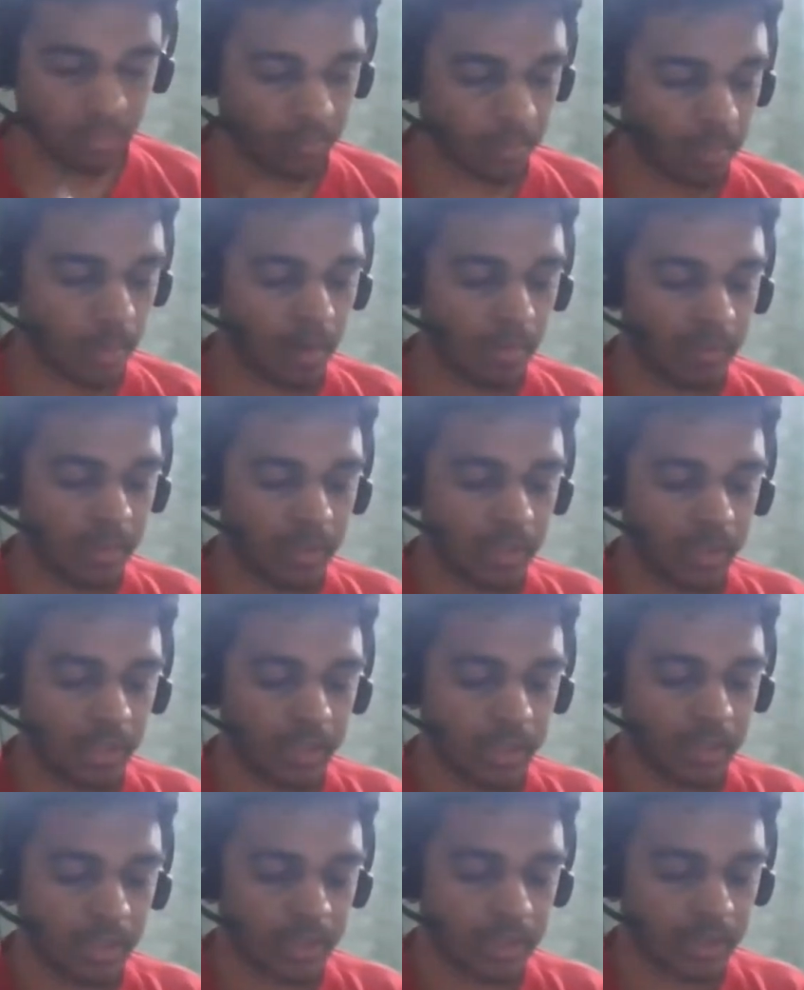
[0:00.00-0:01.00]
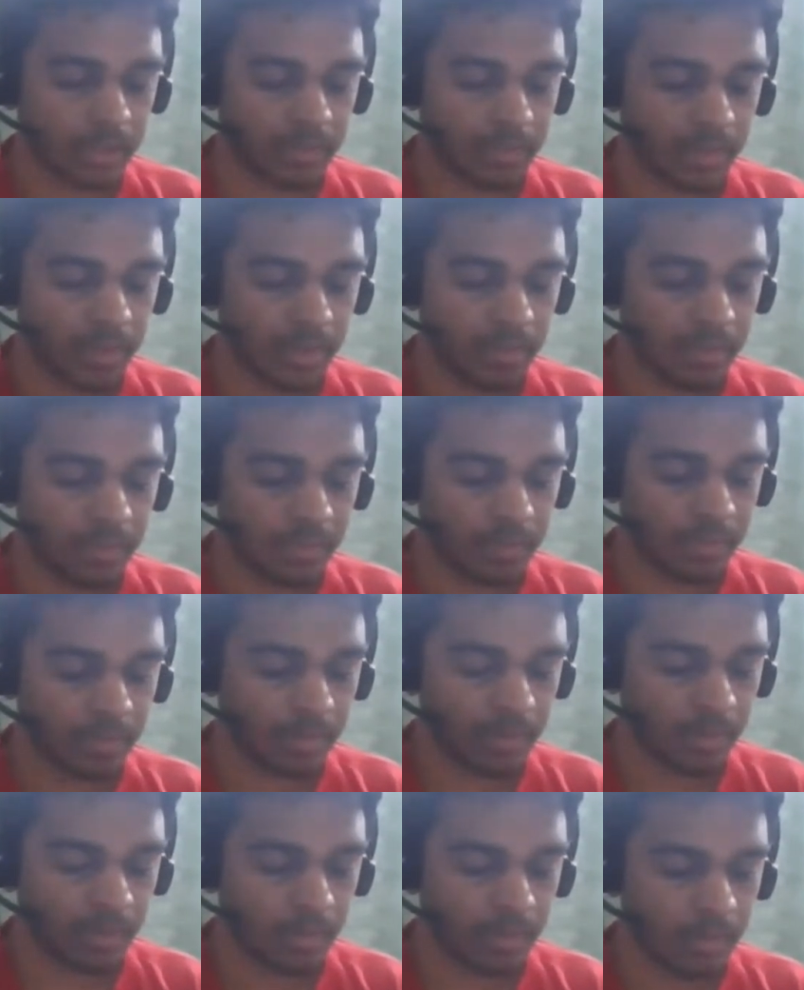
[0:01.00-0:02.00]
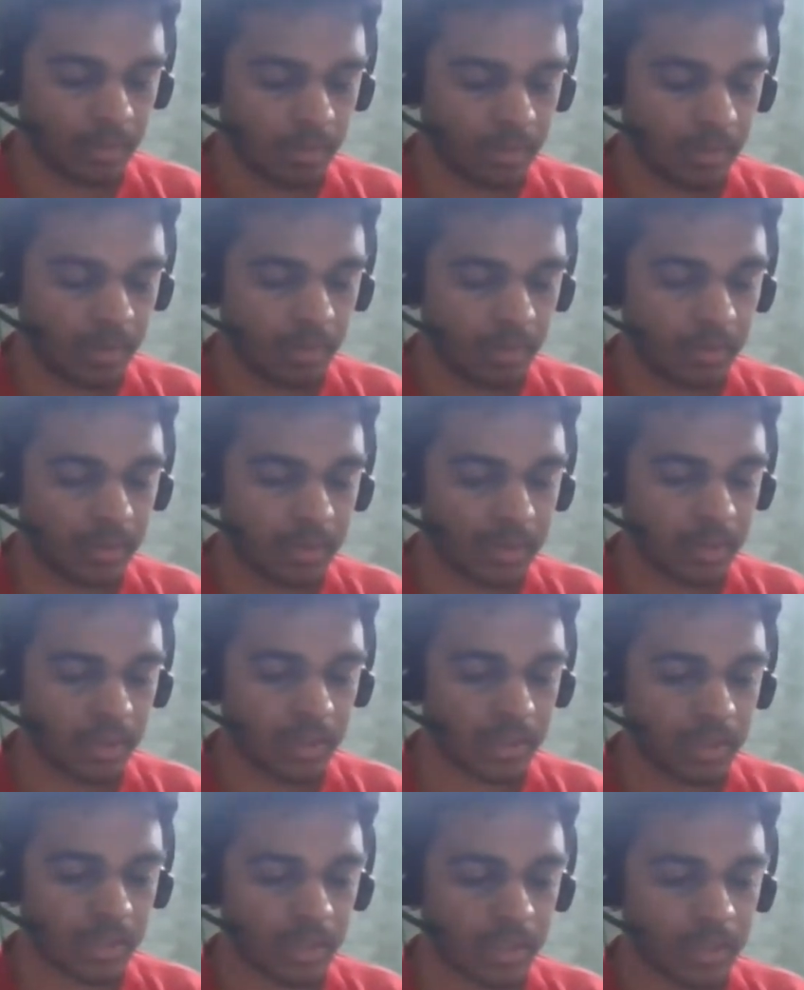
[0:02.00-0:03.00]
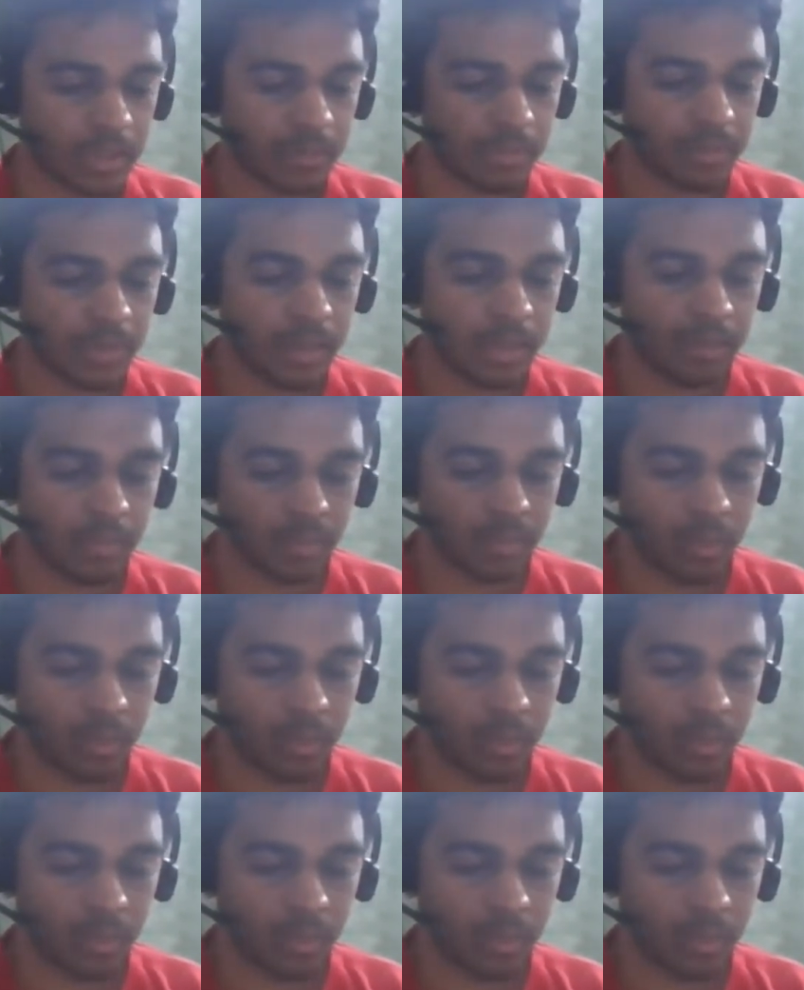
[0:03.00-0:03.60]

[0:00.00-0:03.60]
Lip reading: How about 365? How about 365?